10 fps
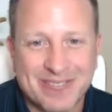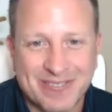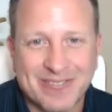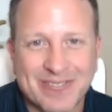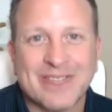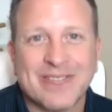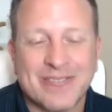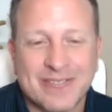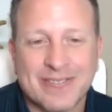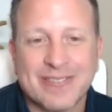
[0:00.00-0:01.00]

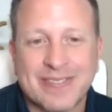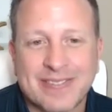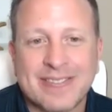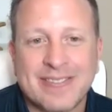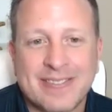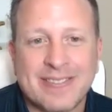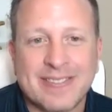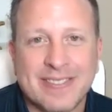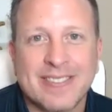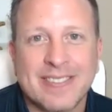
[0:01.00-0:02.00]

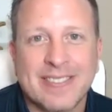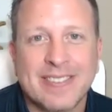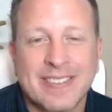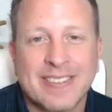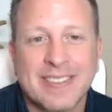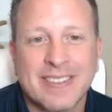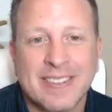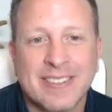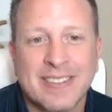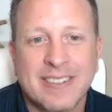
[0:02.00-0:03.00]

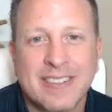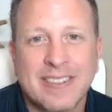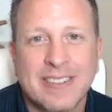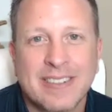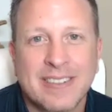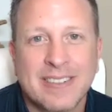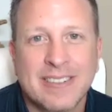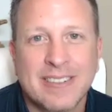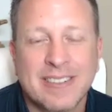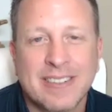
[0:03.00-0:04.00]

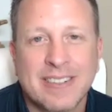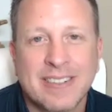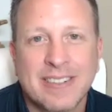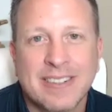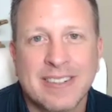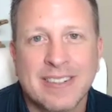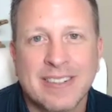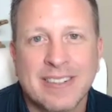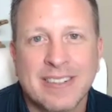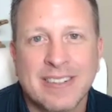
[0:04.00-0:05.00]

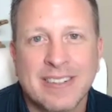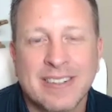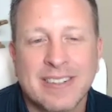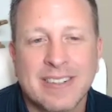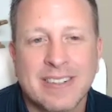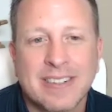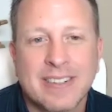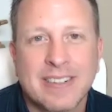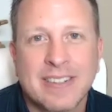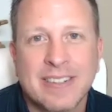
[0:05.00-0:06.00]

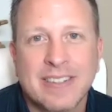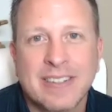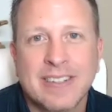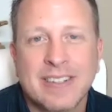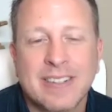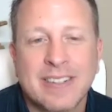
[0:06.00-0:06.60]
This person isn't speaking.